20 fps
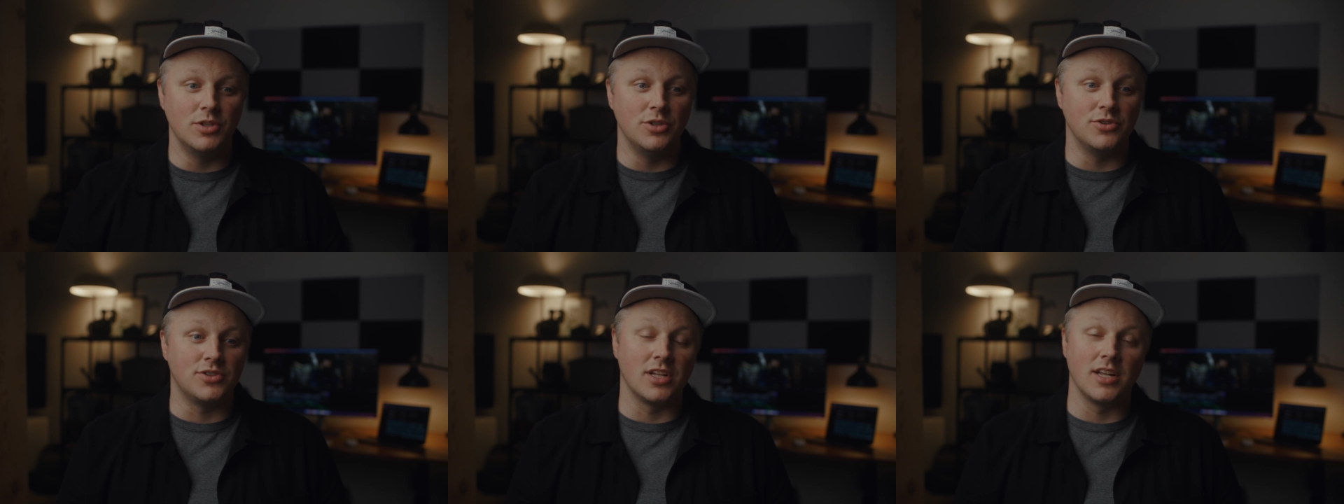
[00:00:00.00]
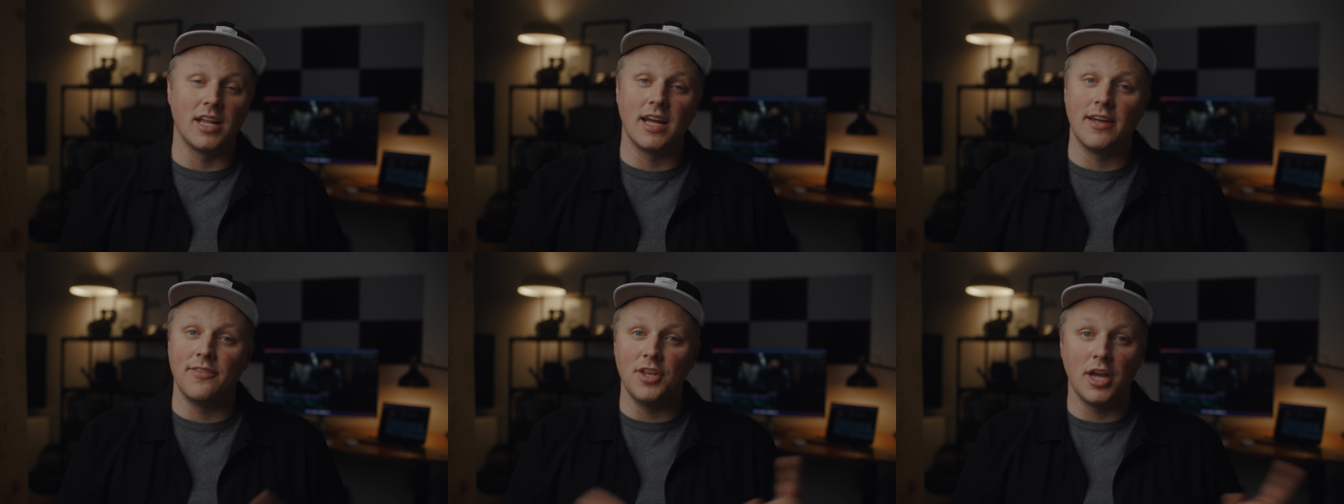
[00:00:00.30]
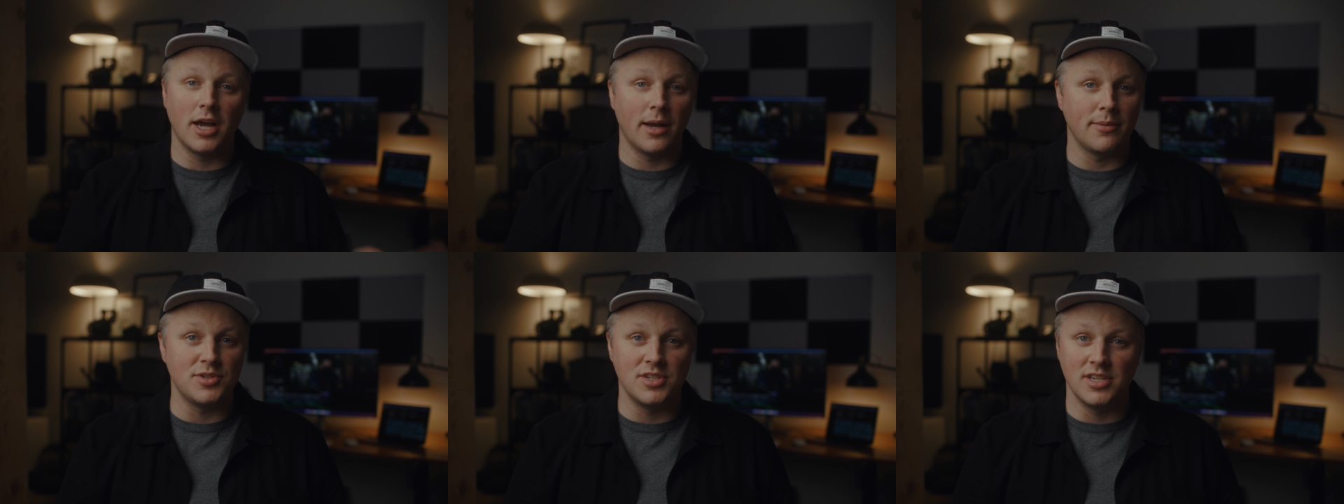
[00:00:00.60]
You still have the
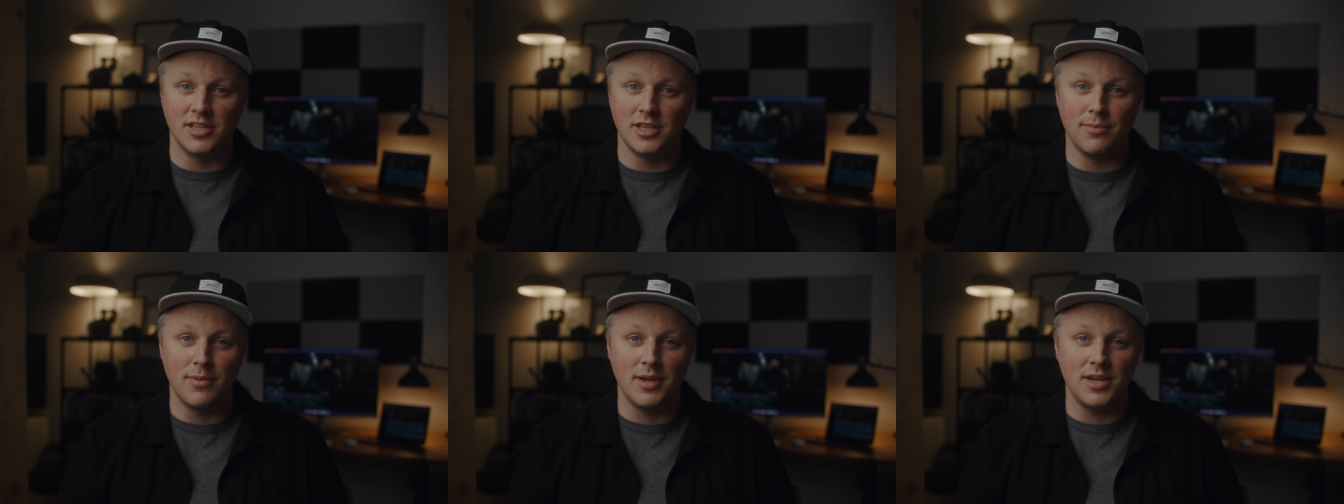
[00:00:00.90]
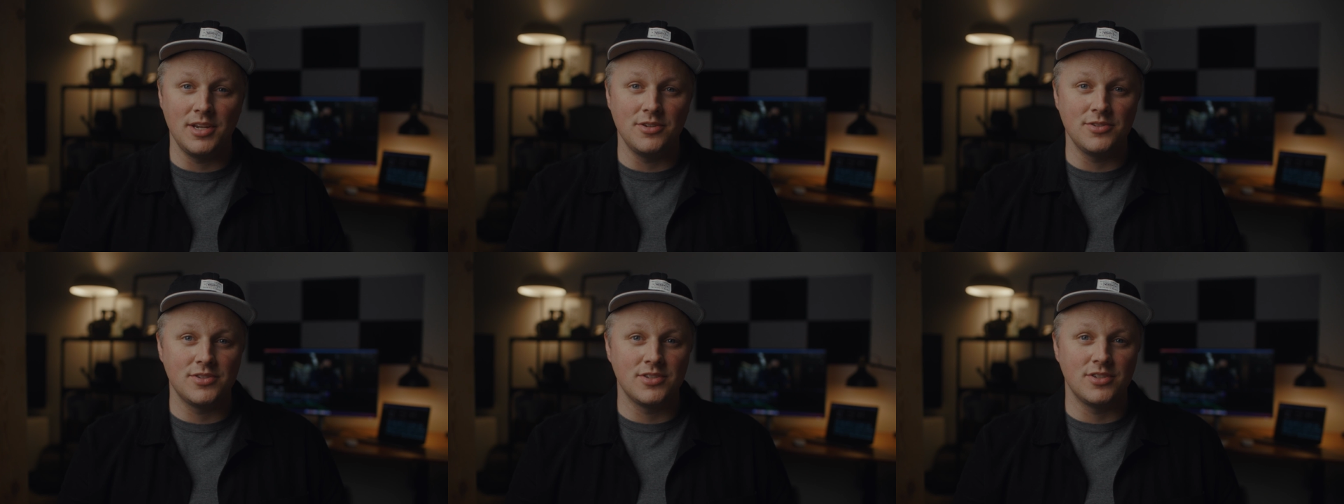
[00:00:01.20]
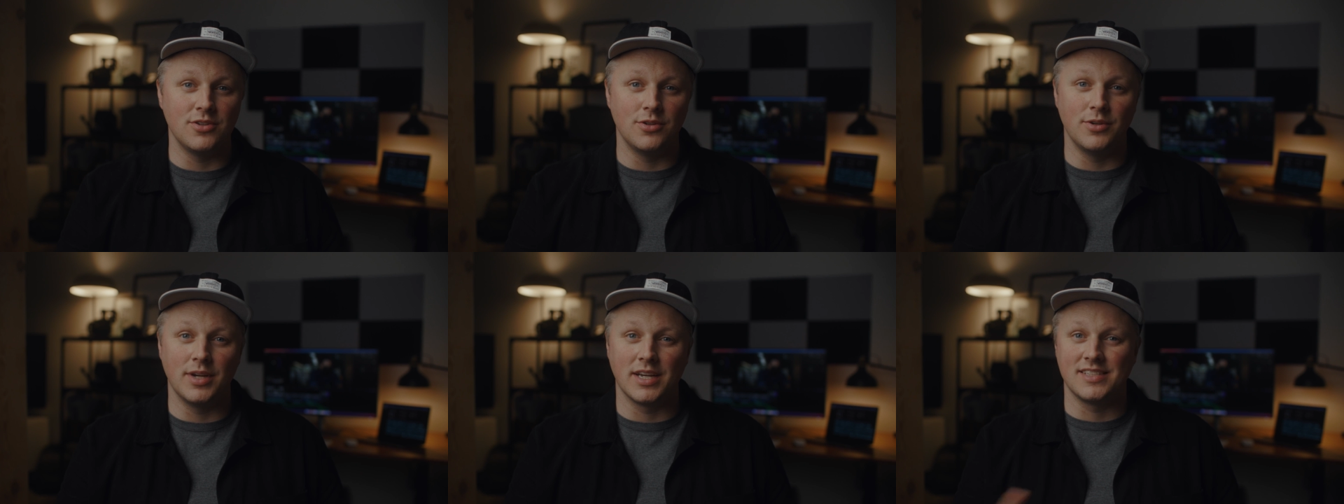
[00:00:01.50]
option in the menus
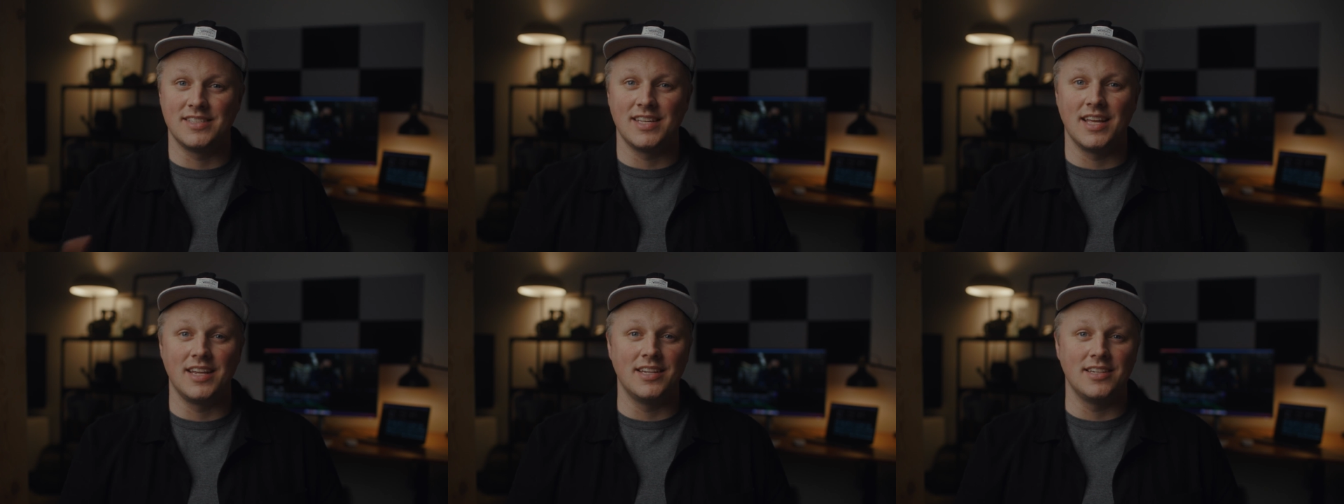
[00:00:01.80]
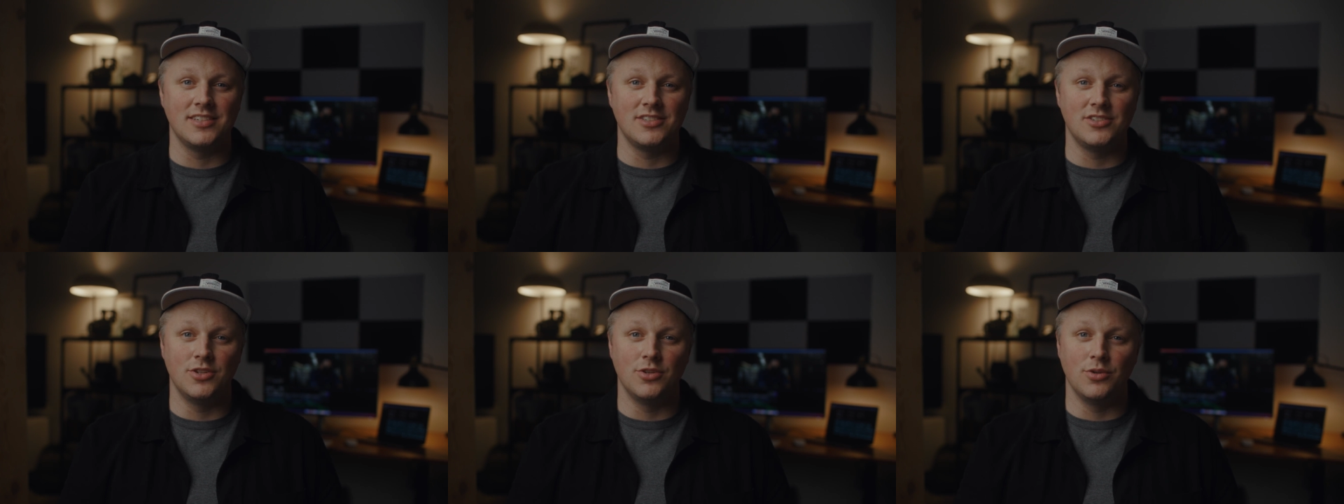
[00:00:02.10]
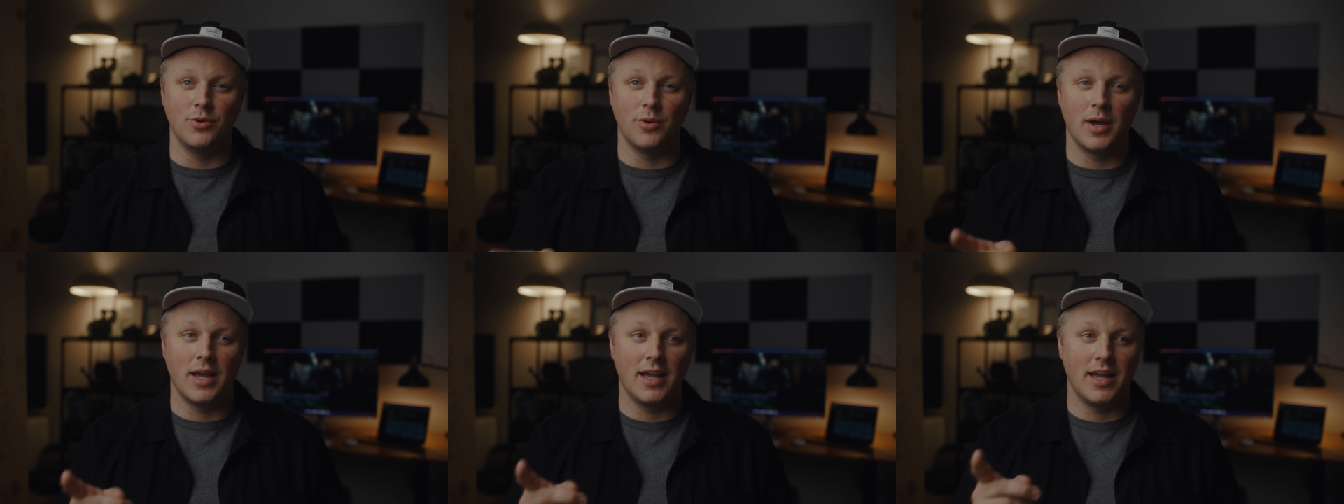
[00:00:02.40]
to extend it
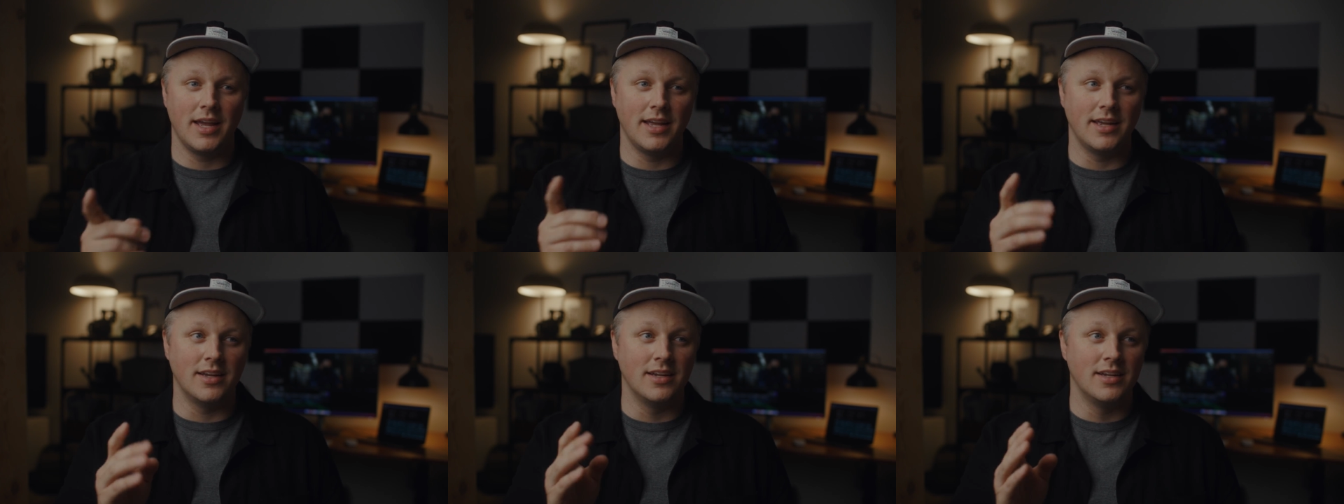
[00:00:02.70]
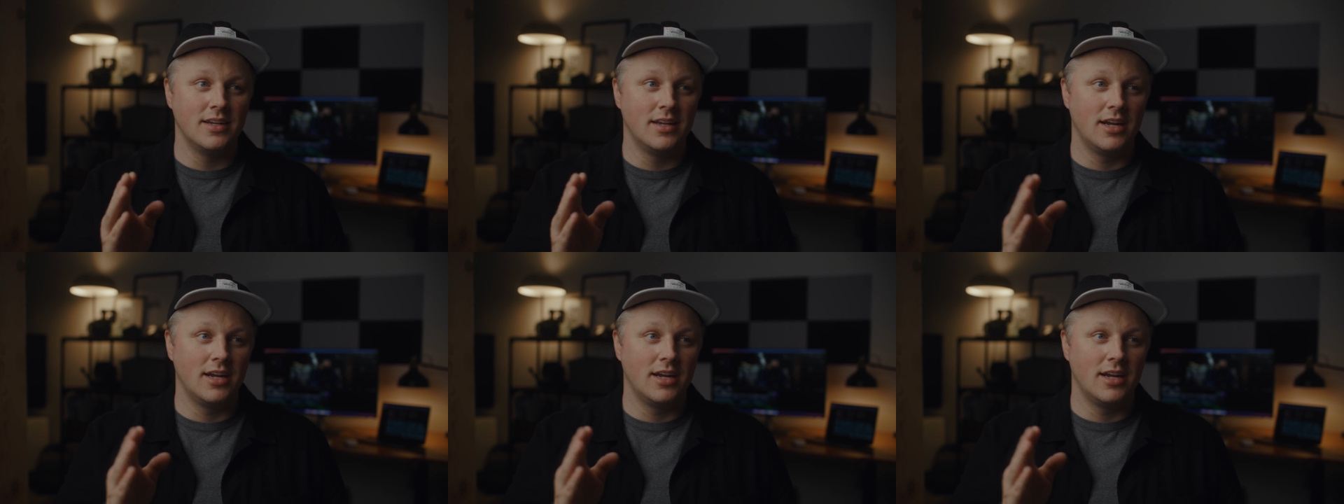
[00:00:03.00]
to